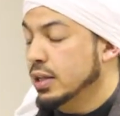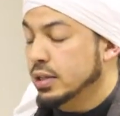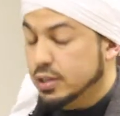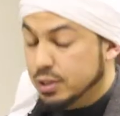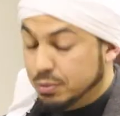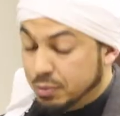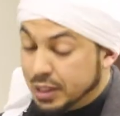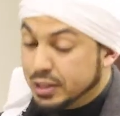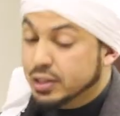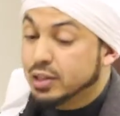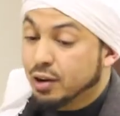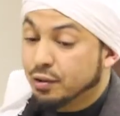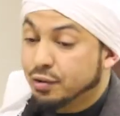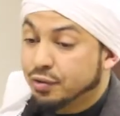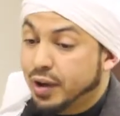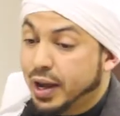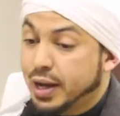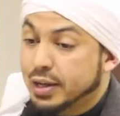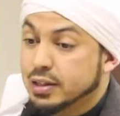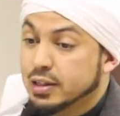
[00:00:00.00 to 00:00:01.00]
As a matter of
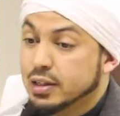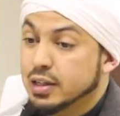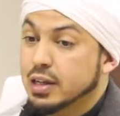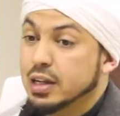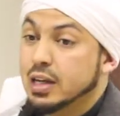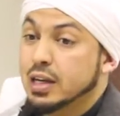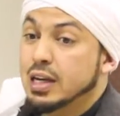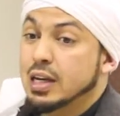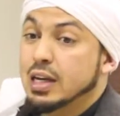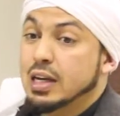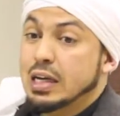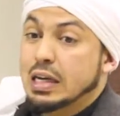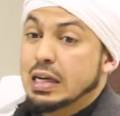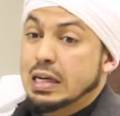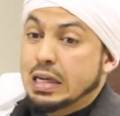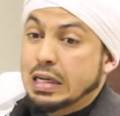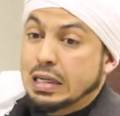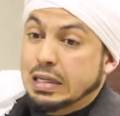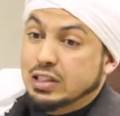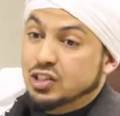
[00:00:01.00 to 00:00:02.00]
fact,
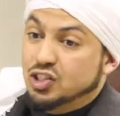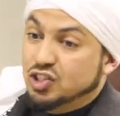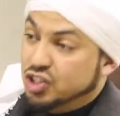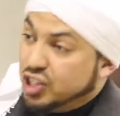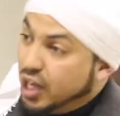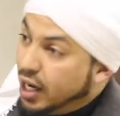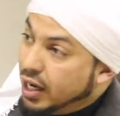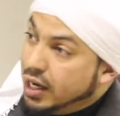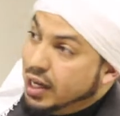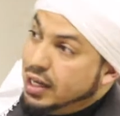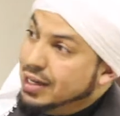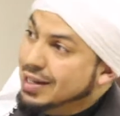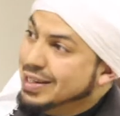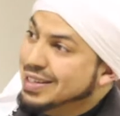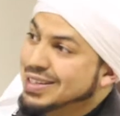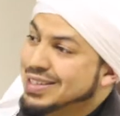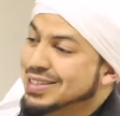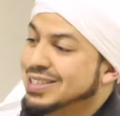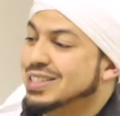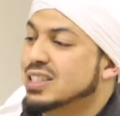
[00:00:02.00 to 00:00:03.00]
jahl
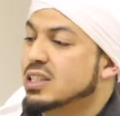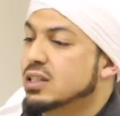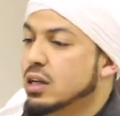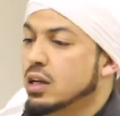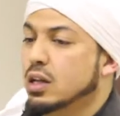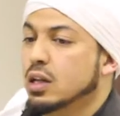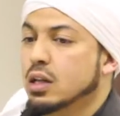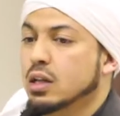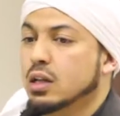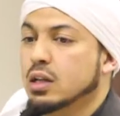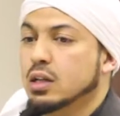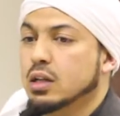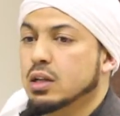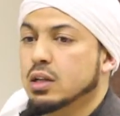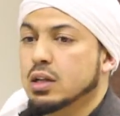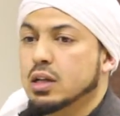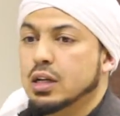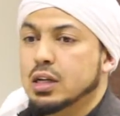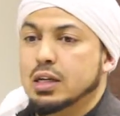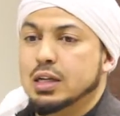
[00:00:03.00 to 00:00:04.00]
is still
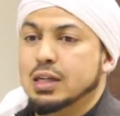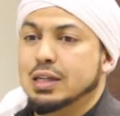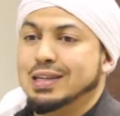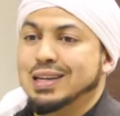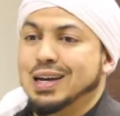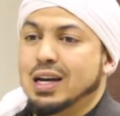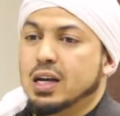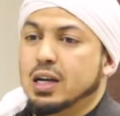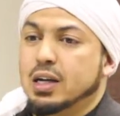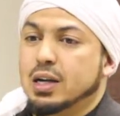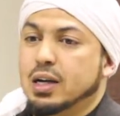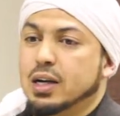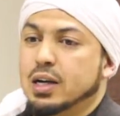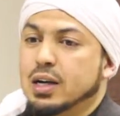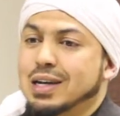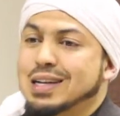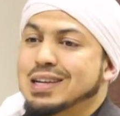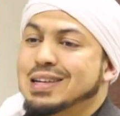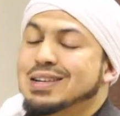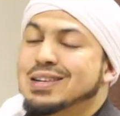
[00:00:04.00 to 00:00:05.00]
uh,
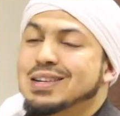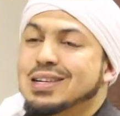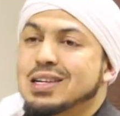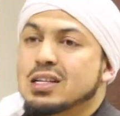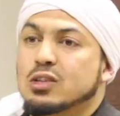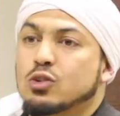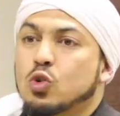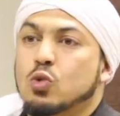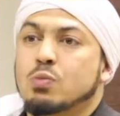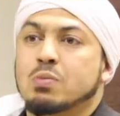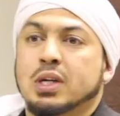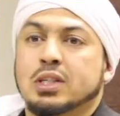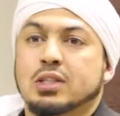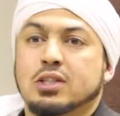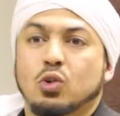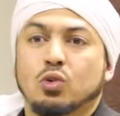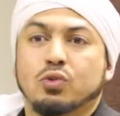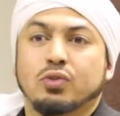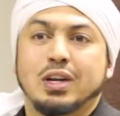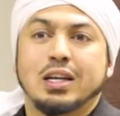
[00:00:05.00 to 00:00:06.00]
a, a, a lean, too
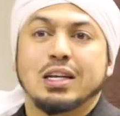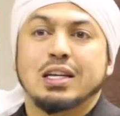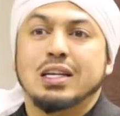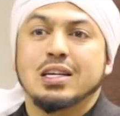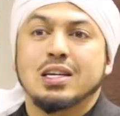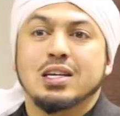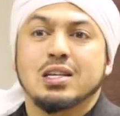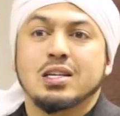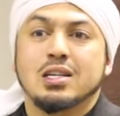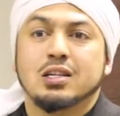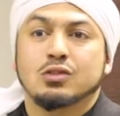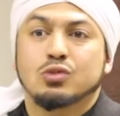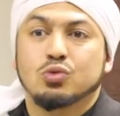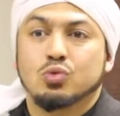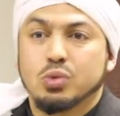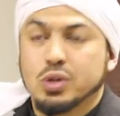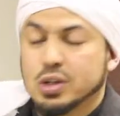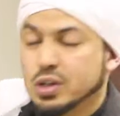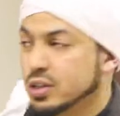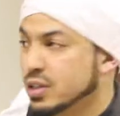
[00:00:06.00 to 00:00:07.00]
much of a lenient
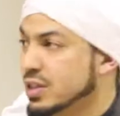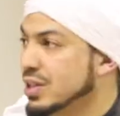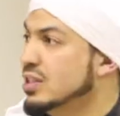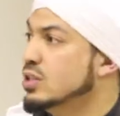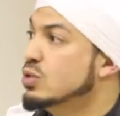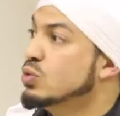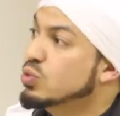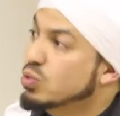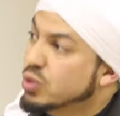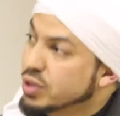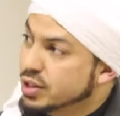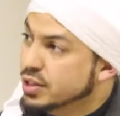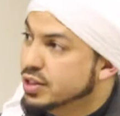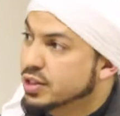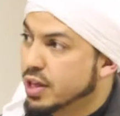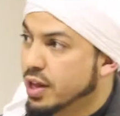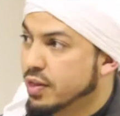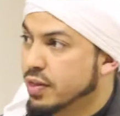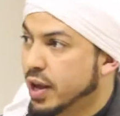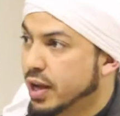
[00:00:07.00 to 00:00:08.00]
word. It's
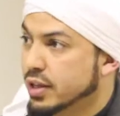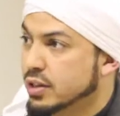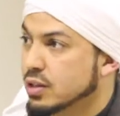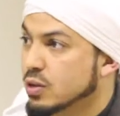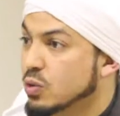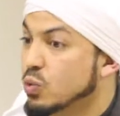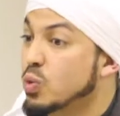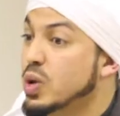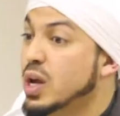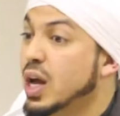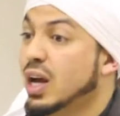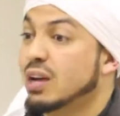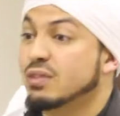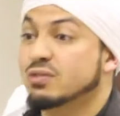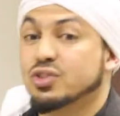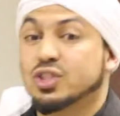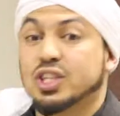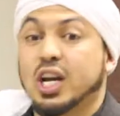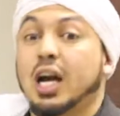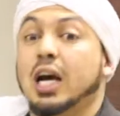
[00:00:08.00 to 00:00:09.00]
worse than that. We
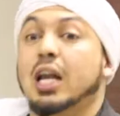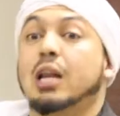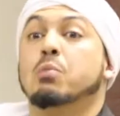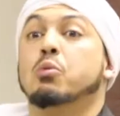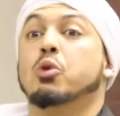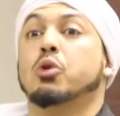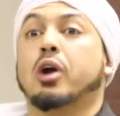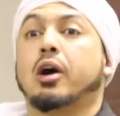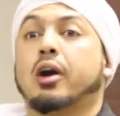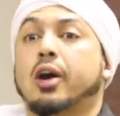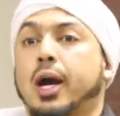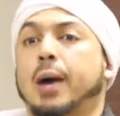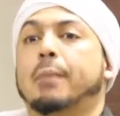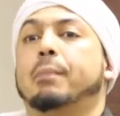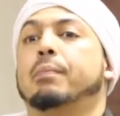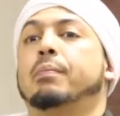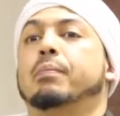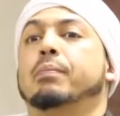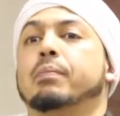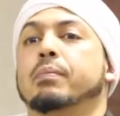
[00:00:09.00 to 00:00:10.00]
have jahl
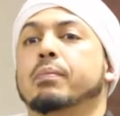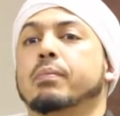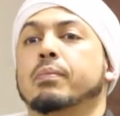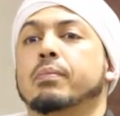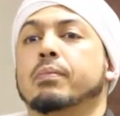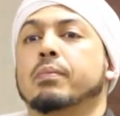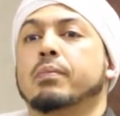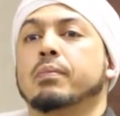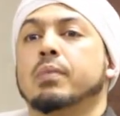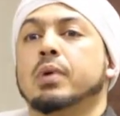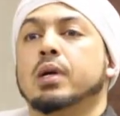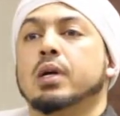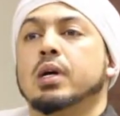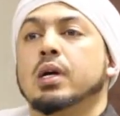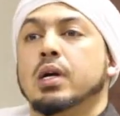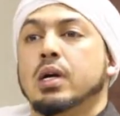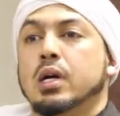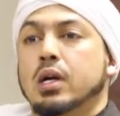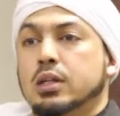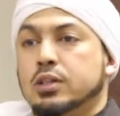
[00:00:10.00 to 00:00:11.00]
murakkab.
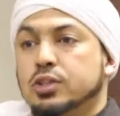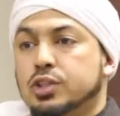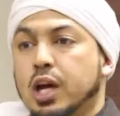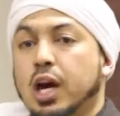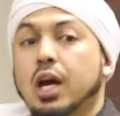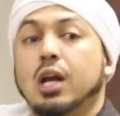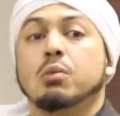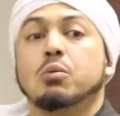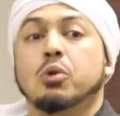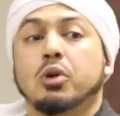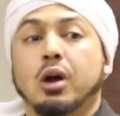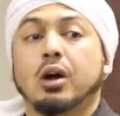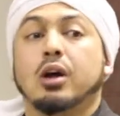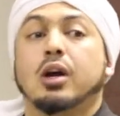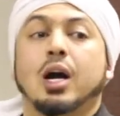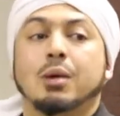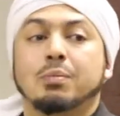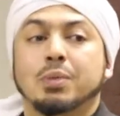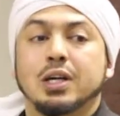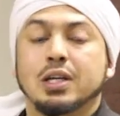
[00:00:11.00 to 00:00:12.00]
Jahl
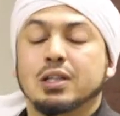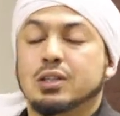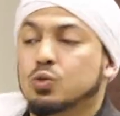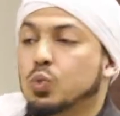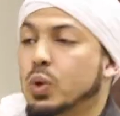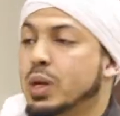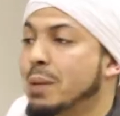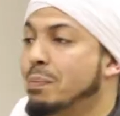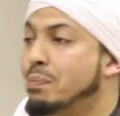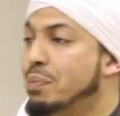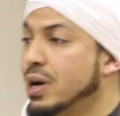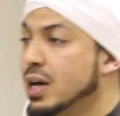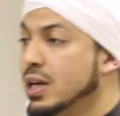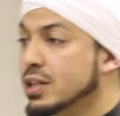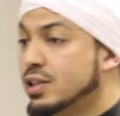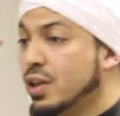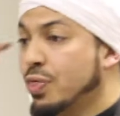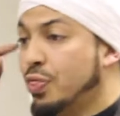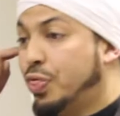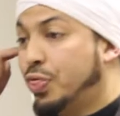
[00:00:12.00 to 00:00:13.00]
murakkab is when a
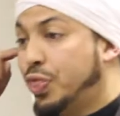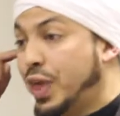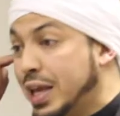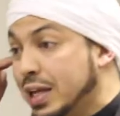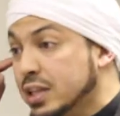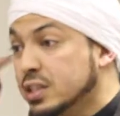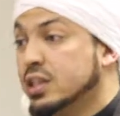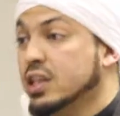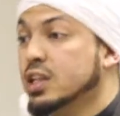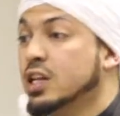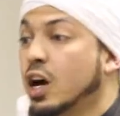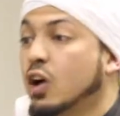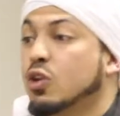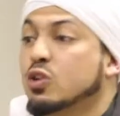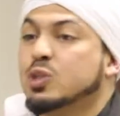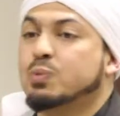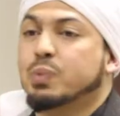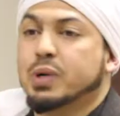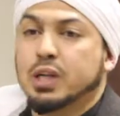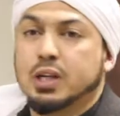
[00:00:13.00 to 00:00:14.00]
person thinks he
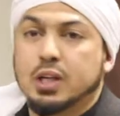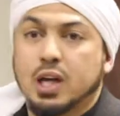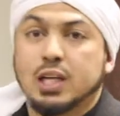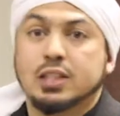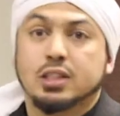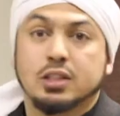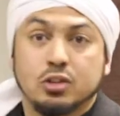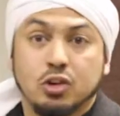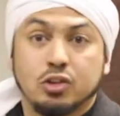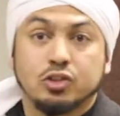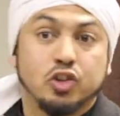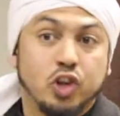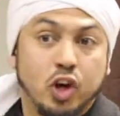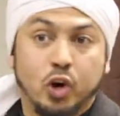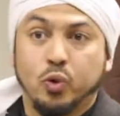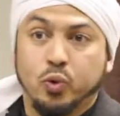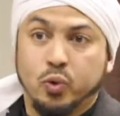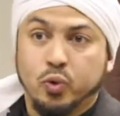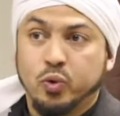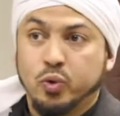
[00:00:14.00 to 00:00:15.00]
knows but he does not
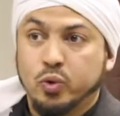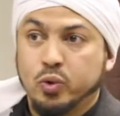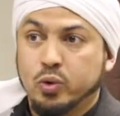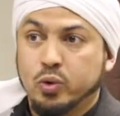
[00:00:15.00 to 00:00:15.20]
know.